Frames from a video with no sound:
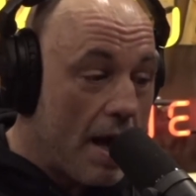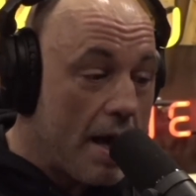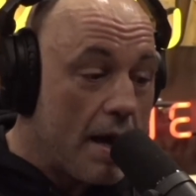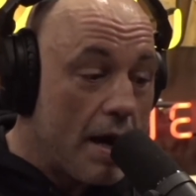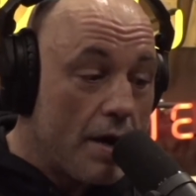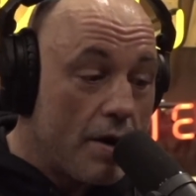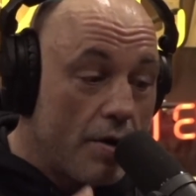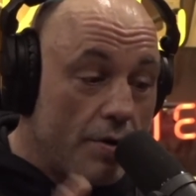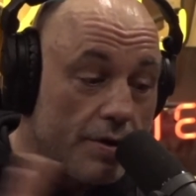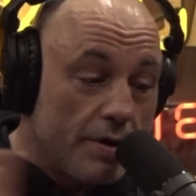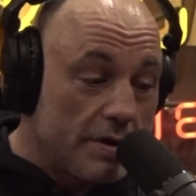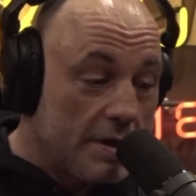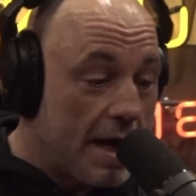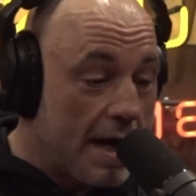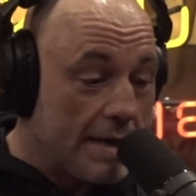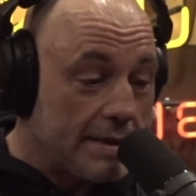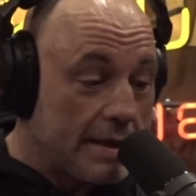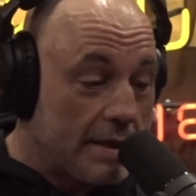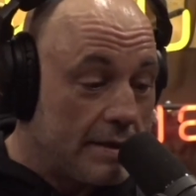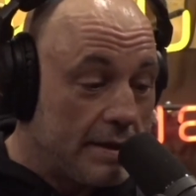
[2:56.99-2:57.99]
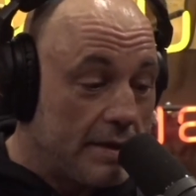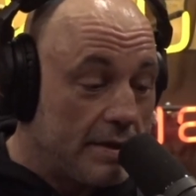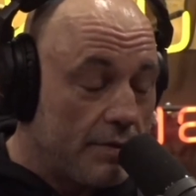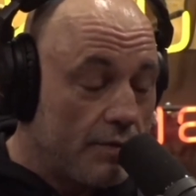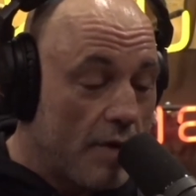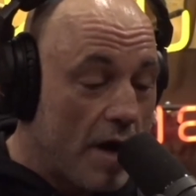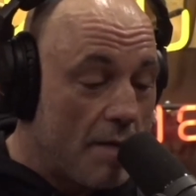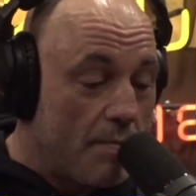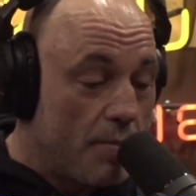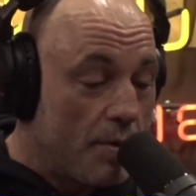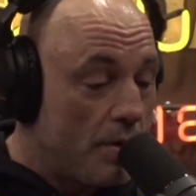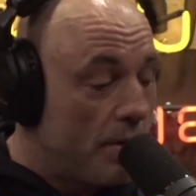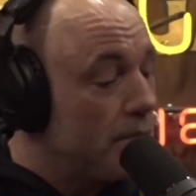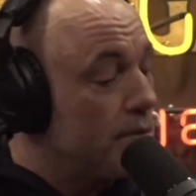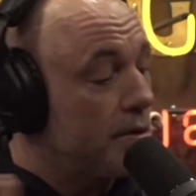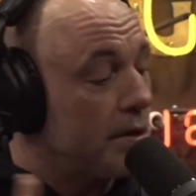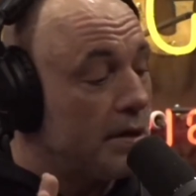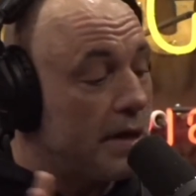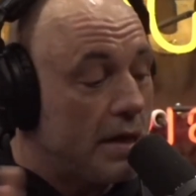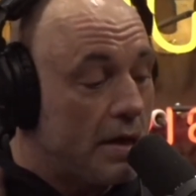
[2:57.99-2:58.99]
And I know there's guys out there that ride
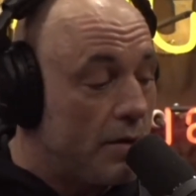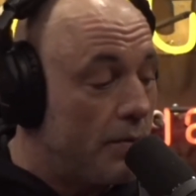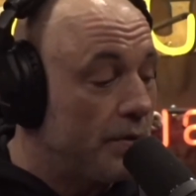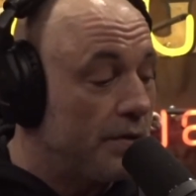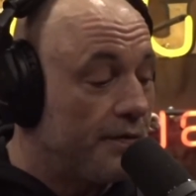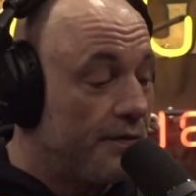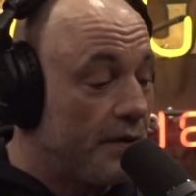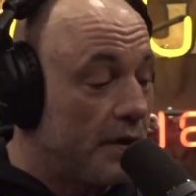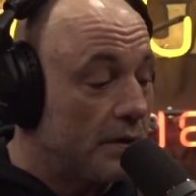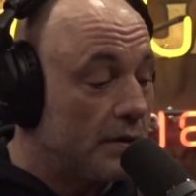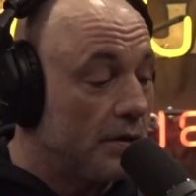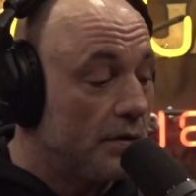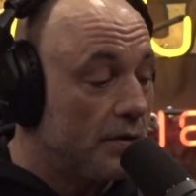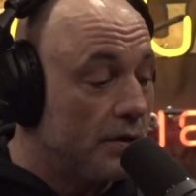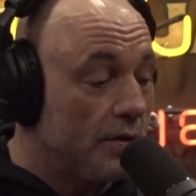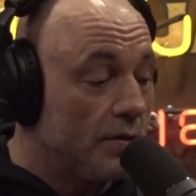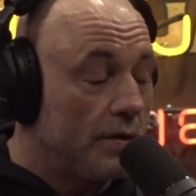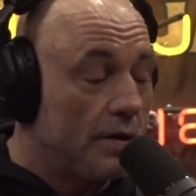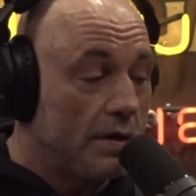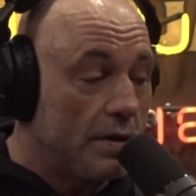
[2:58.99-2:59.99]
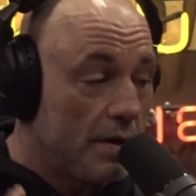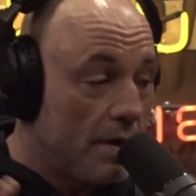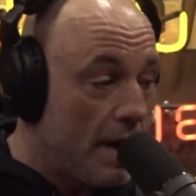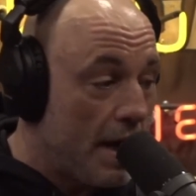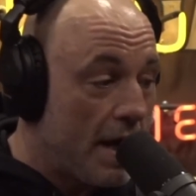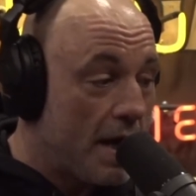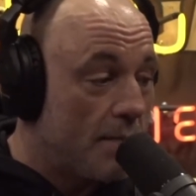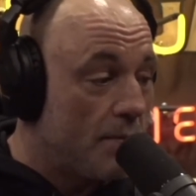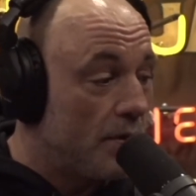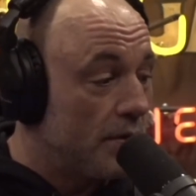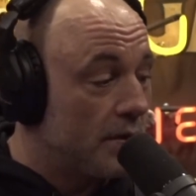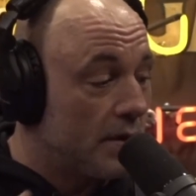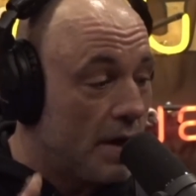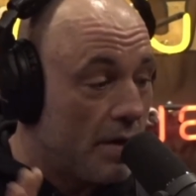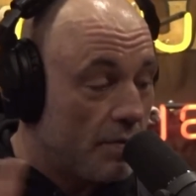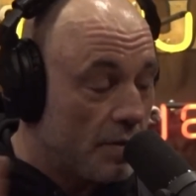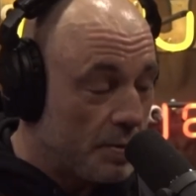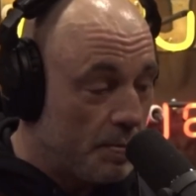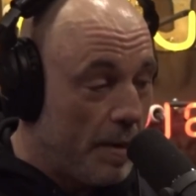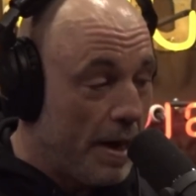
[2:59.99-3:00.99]
bulls and they know what the fuck they're doing and they're animals and I
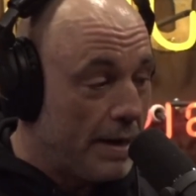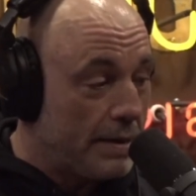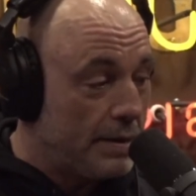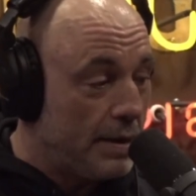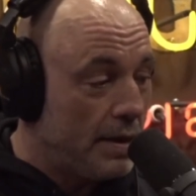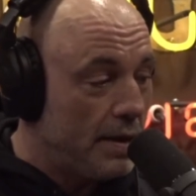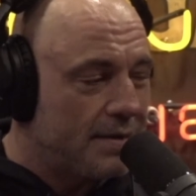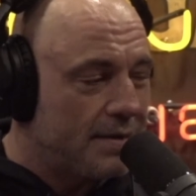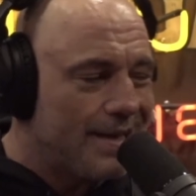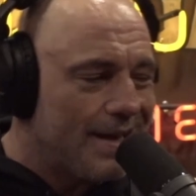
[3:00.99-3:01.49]
respect it.